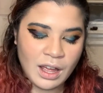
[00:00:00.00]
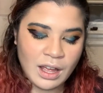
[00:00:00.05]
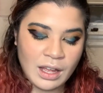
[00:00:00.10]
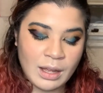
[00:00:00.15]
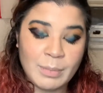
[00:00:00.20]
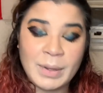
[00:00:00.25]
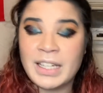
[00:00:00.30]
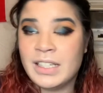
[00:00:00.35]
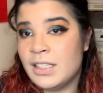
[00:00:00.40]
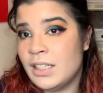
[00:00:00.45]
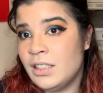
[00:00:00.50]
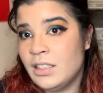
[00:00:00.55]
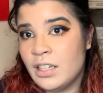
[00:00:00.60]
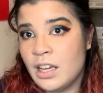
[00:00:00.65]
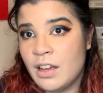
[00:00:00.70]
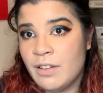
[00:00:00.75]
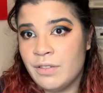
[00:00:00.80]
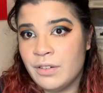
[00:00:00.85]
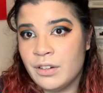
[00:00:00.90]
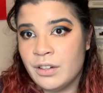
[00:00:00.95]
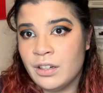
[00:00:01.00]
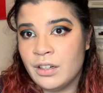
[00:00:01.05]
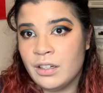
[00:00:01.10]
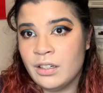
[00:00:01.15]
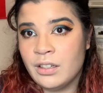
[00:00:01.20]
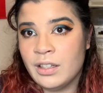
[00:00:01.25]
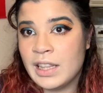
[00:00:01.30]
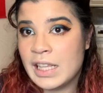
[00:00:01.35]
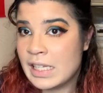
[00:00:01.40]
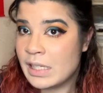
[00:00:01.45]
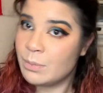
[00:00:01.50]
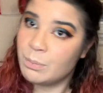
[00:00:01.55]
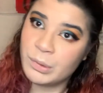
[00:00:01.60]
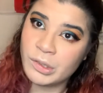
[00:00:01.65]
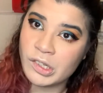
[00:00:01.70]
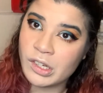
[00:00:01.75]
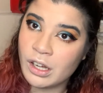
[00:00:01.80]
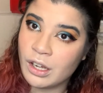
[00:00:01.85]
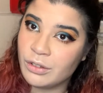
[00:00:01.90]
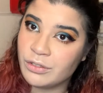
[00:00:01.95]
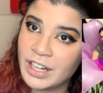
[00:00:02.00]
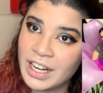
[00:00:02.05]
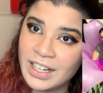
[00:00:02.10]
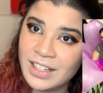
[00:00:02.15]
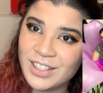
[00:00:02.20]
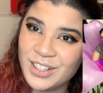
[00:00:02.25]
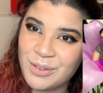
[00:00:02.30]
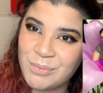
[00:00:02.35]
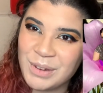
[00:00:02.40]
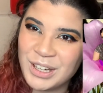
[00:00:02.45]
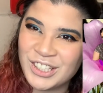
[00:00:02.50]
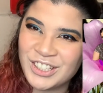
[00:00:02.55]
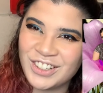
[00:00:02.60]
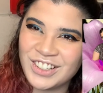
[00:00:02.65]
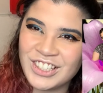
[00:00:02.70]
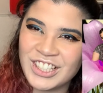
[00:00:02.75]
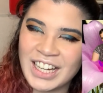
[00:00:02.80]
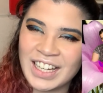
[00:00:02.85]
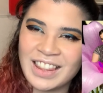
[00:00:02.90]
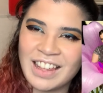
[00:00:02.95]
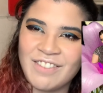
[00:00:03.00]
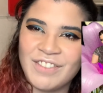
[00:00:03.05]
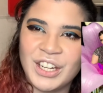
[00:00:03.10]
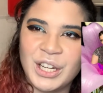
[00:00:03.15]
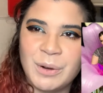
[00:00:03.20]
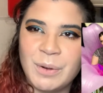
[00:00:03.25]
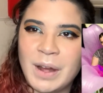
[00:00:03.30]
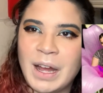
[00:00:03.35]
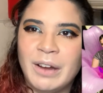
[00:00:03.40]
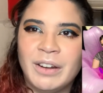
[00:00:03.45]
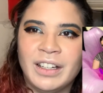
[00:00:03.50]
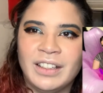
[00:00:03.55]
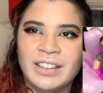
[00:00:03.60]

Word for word: I did cover this book already, so make sure to check that video out.